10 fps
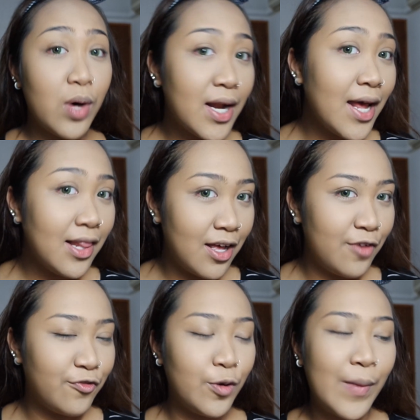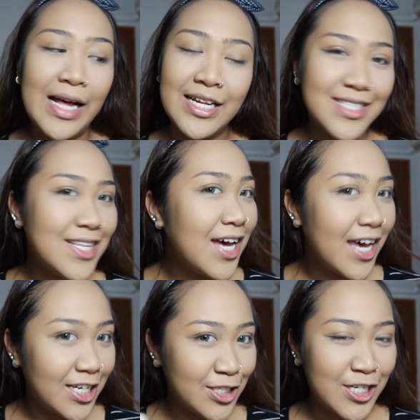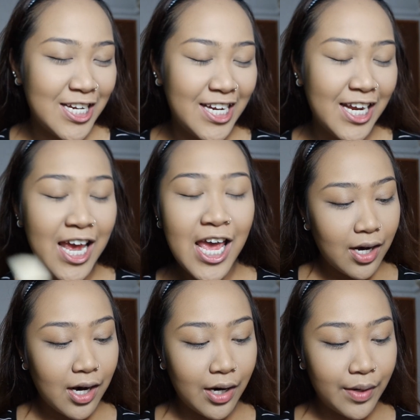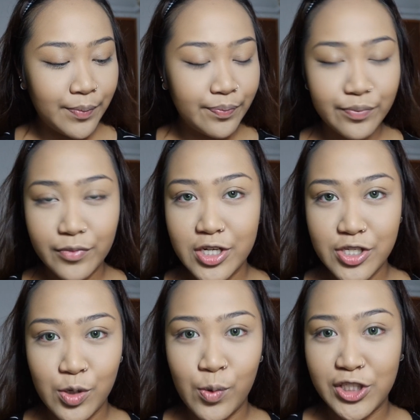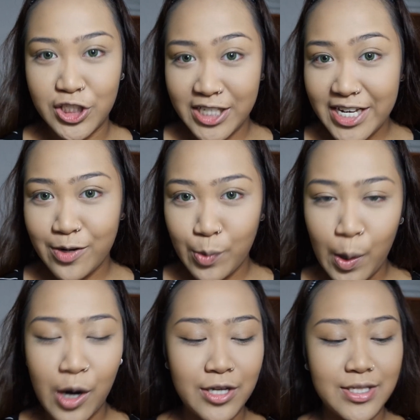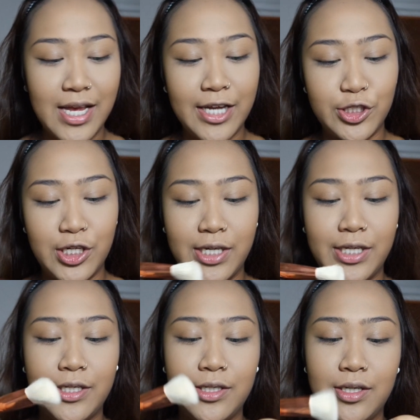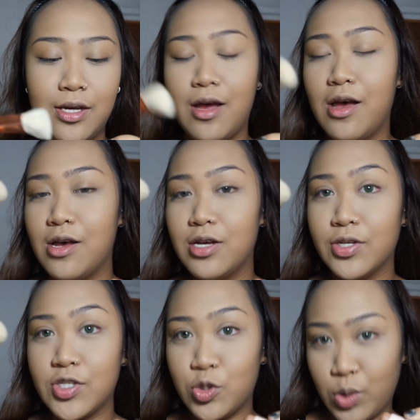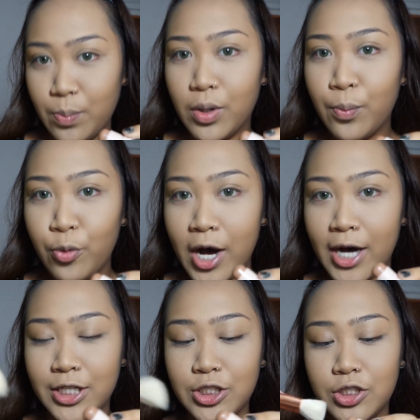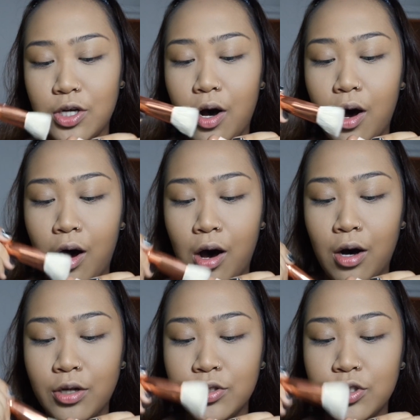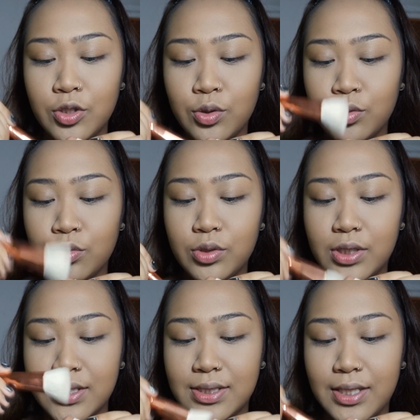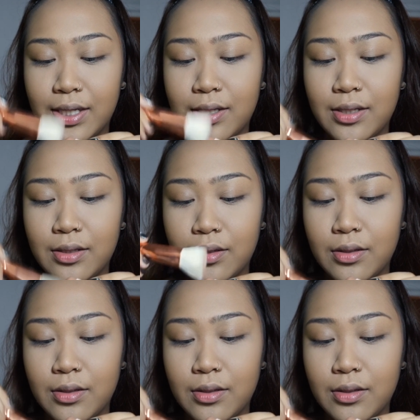is what I learned from Alyssa Ashley. So what she did was actually sweep her brush onto the stick,